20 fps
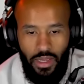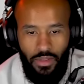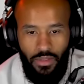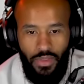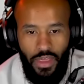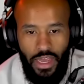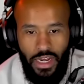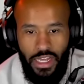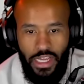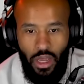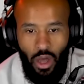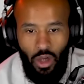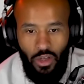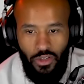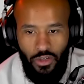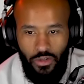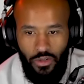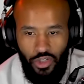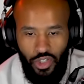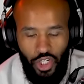Then he
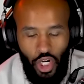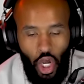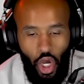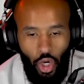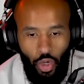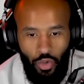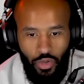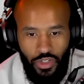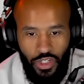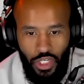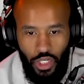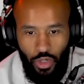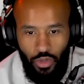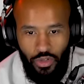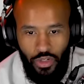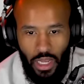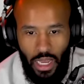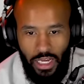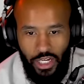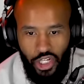also shows, he
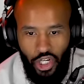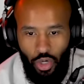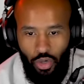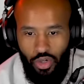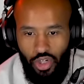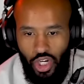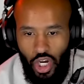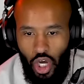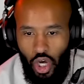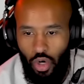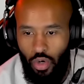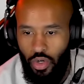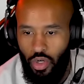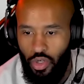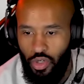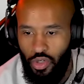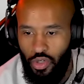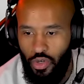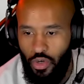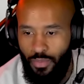goes, I show,
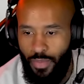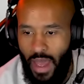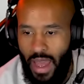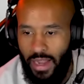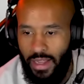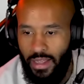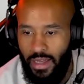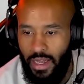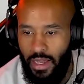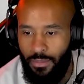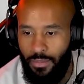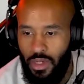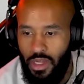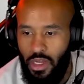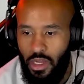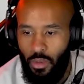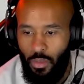you back up.